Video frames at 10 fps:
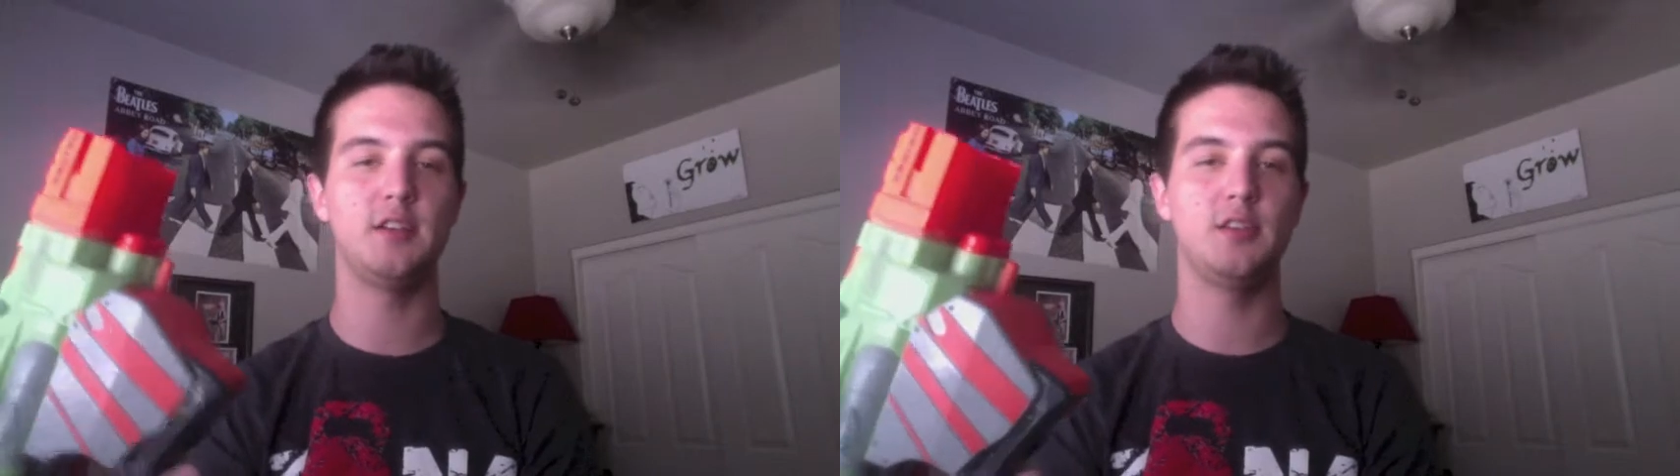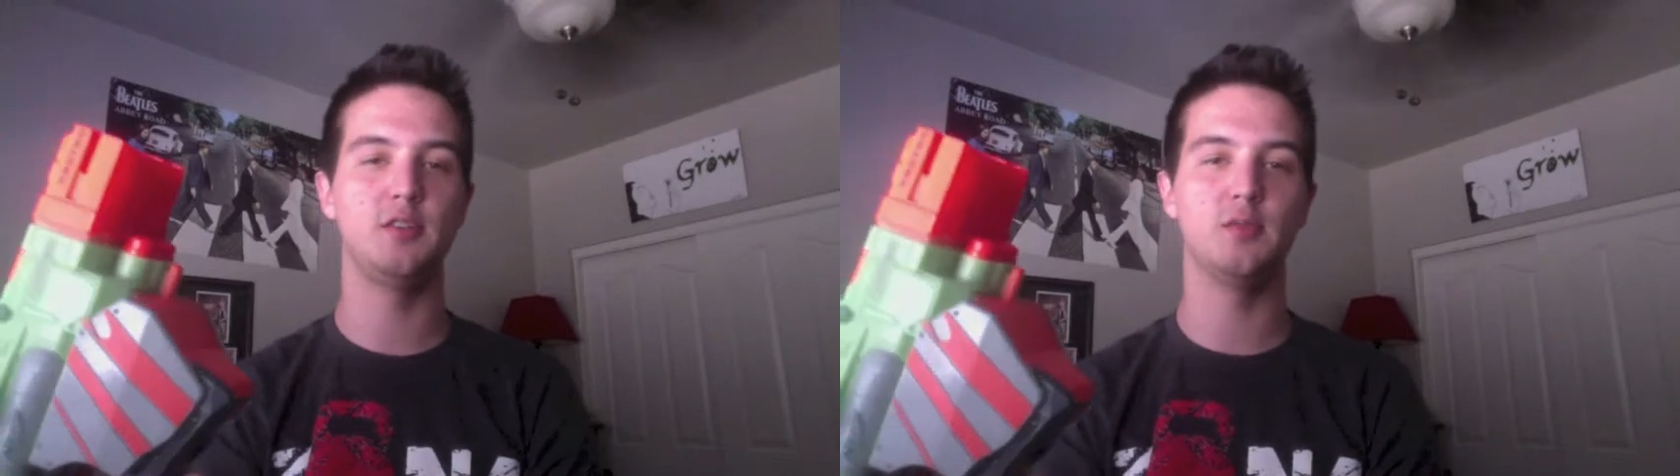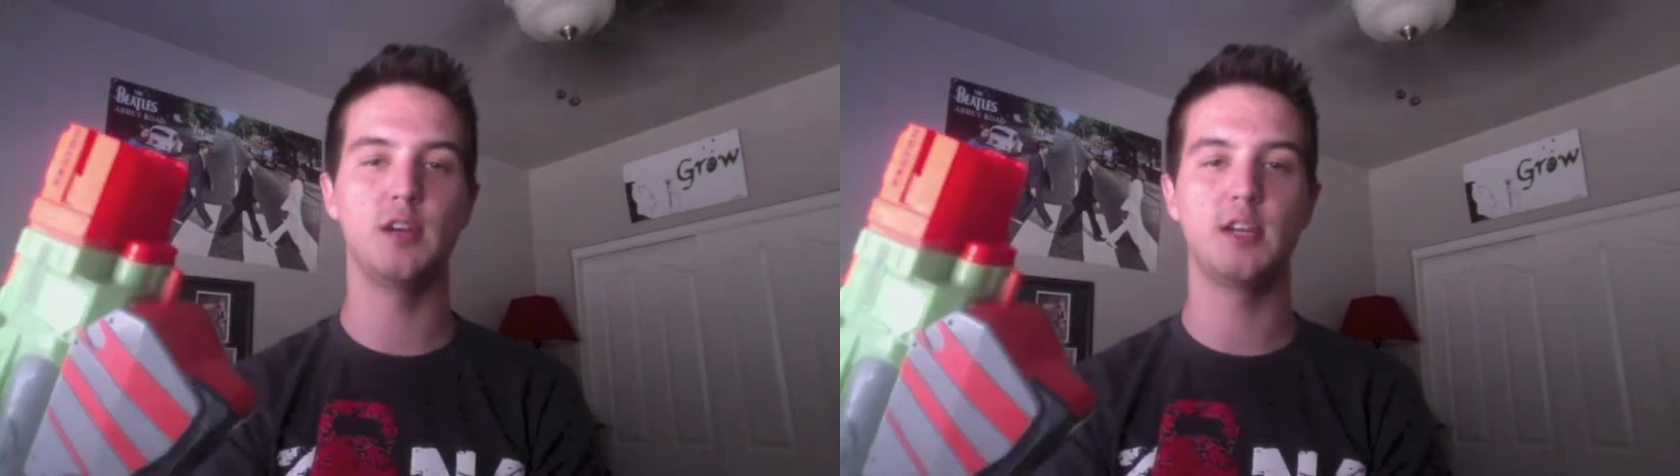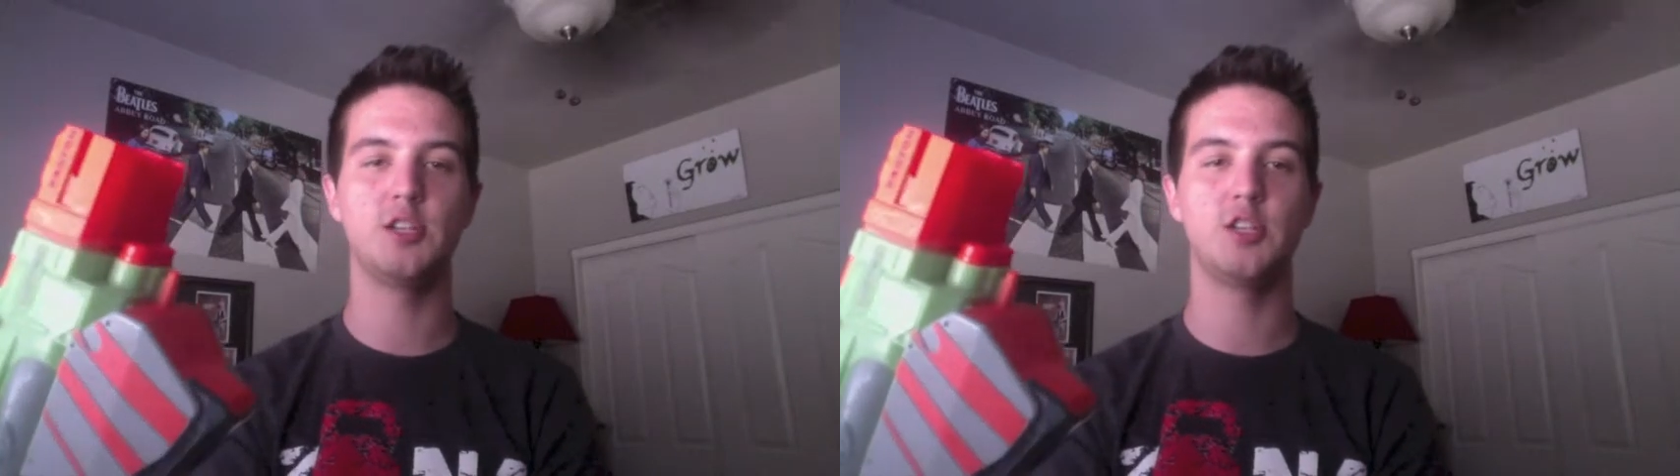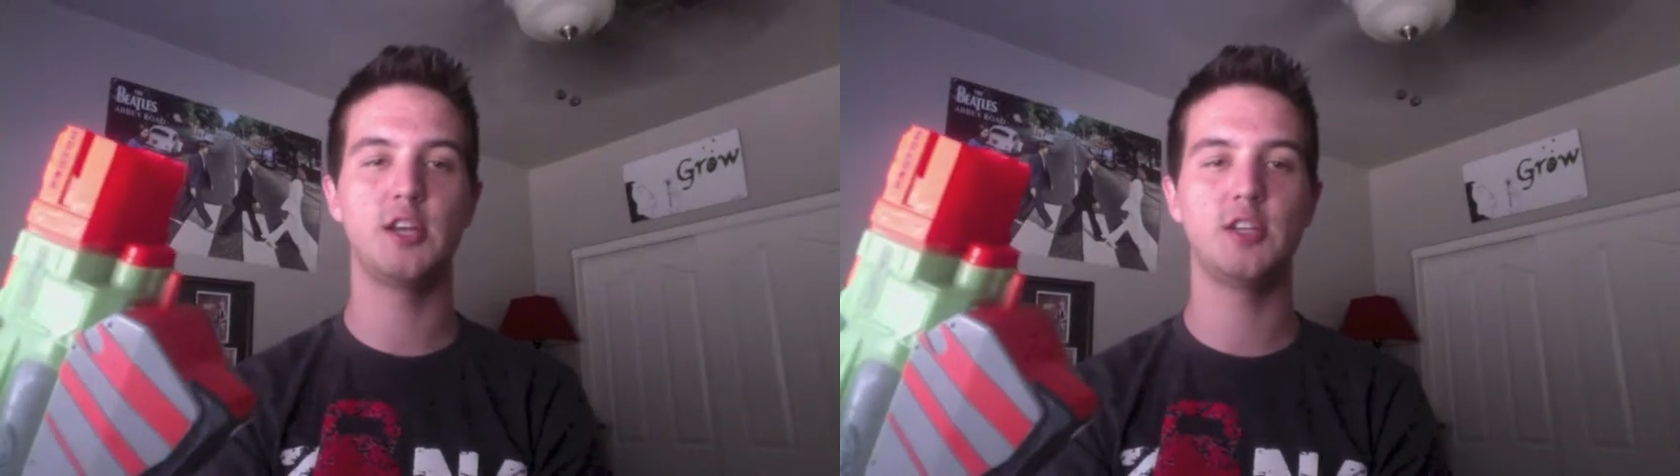can do
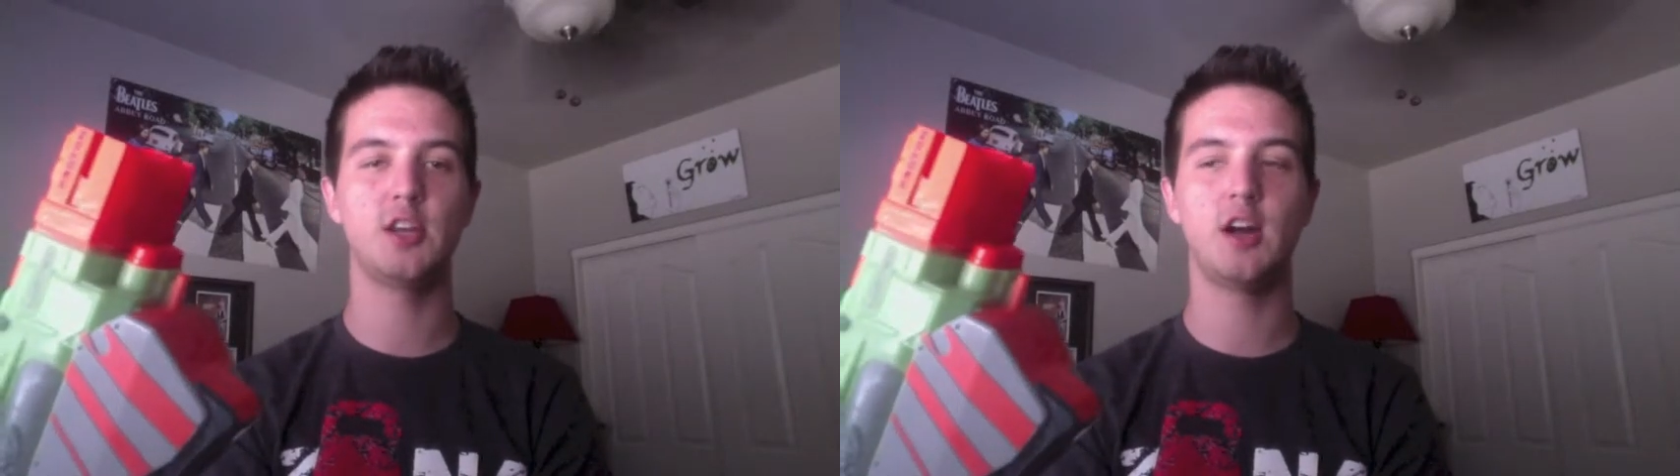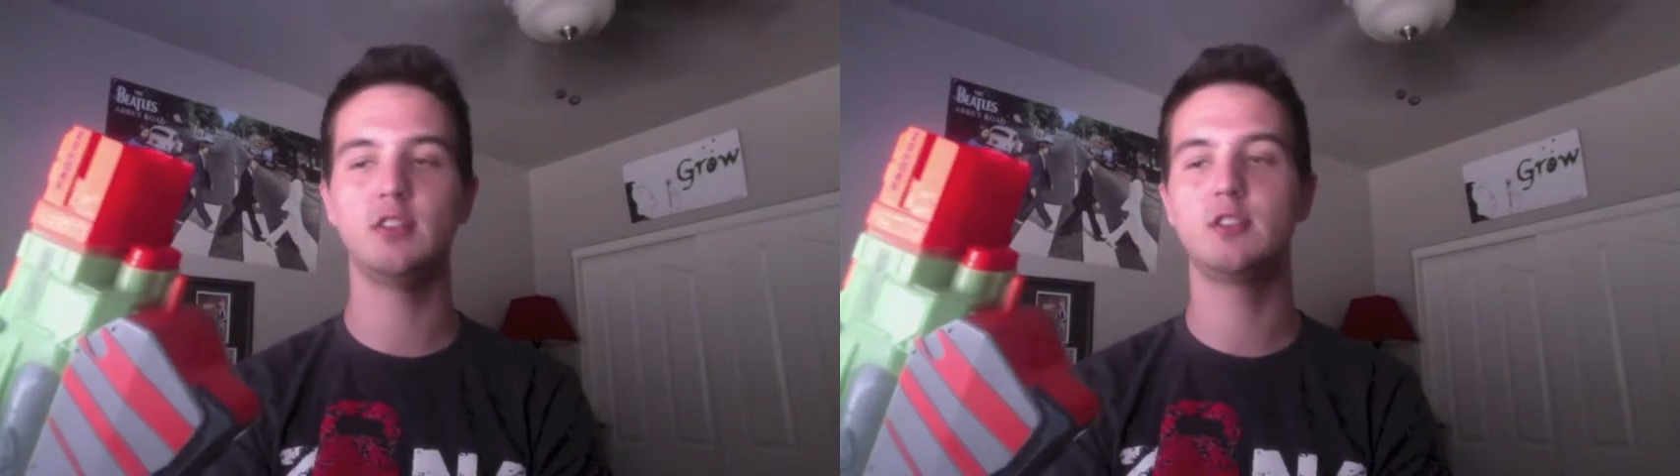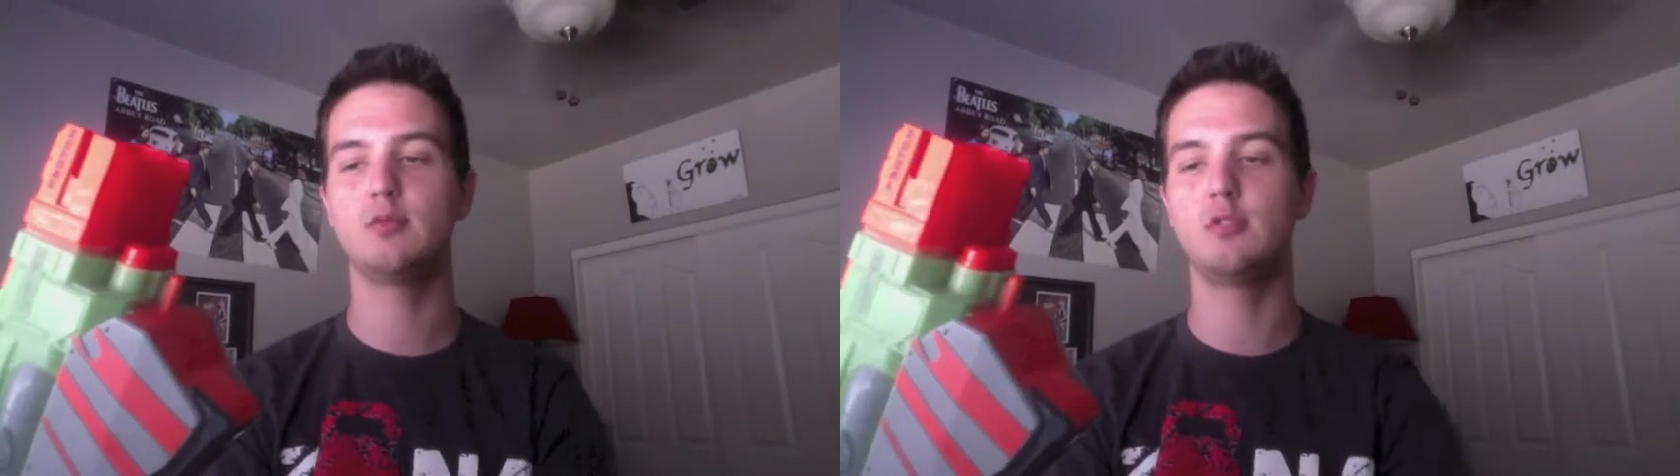ricochet shots,